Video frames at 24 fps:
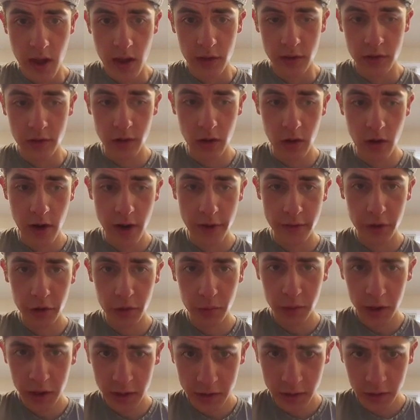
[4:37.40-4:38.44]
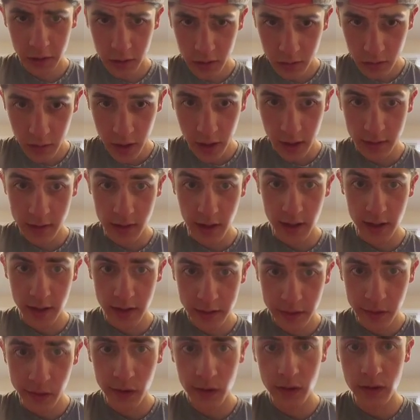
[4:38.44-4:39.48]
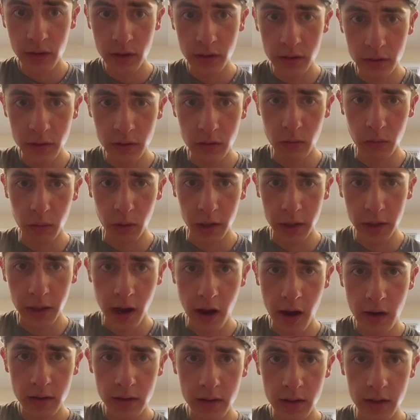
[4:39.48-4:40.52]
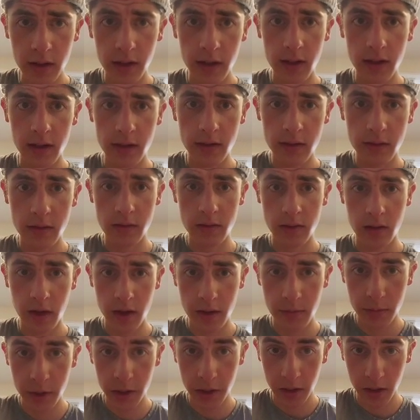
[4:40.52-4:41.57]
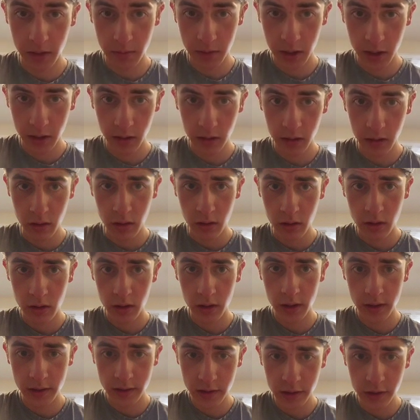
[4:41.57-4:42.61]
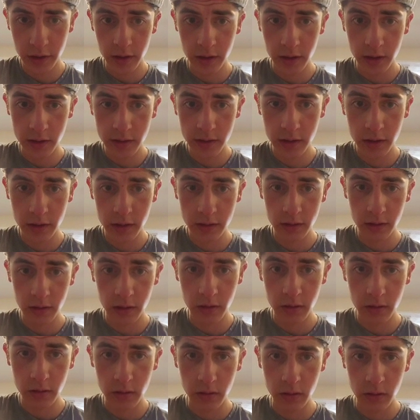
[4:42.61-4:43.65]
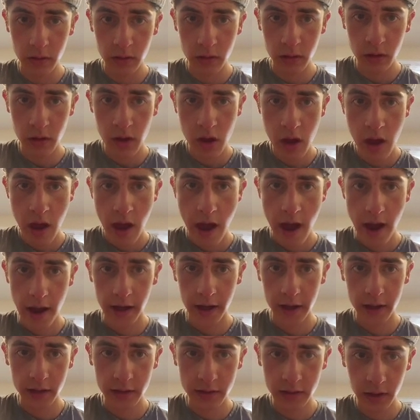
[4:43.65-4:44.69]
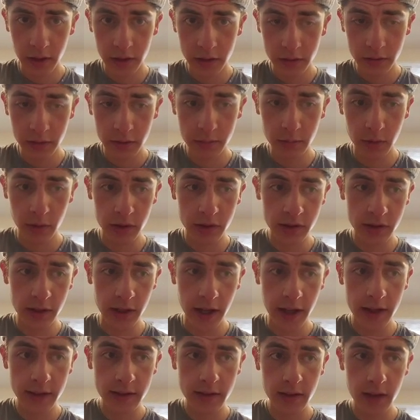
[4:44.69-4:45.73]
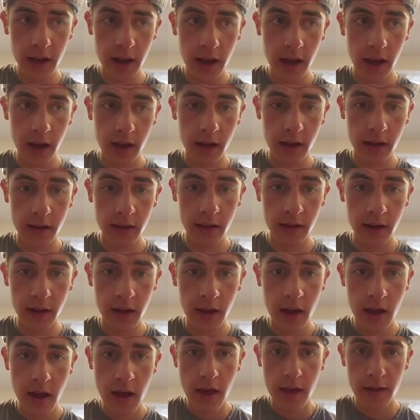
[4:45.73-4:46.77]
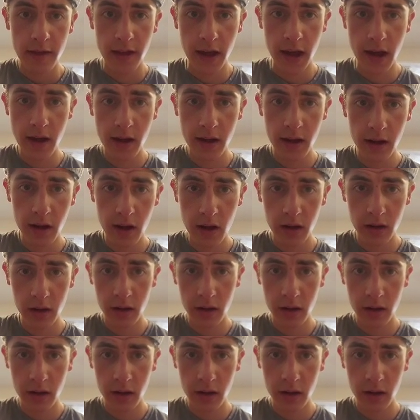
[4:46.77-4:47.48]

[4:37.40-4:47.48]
So after week 2, as I continued to do the workout, it started becoming easier and easier, so I could start doing more sets, and that